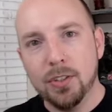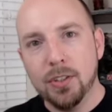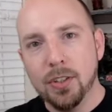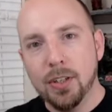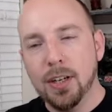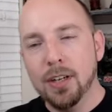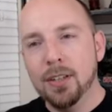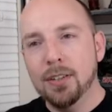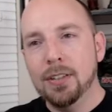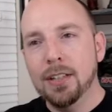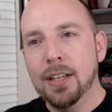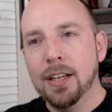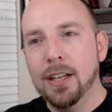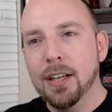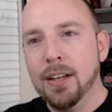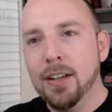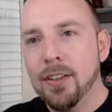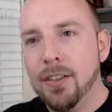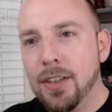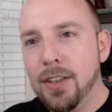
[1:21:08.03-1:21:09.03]
you know,
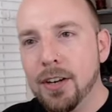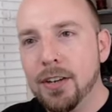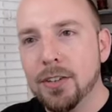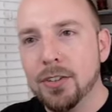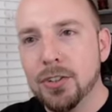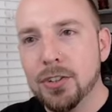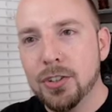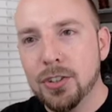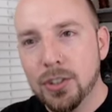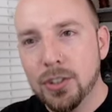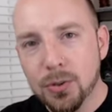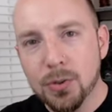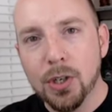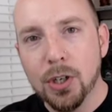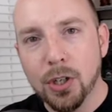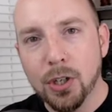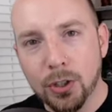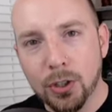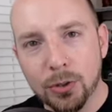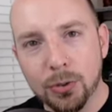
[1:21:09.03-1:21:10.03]
they are still
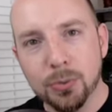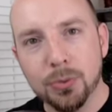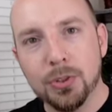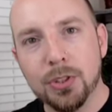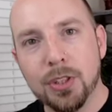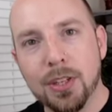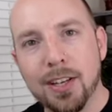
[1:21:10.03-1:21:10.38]
going to lose.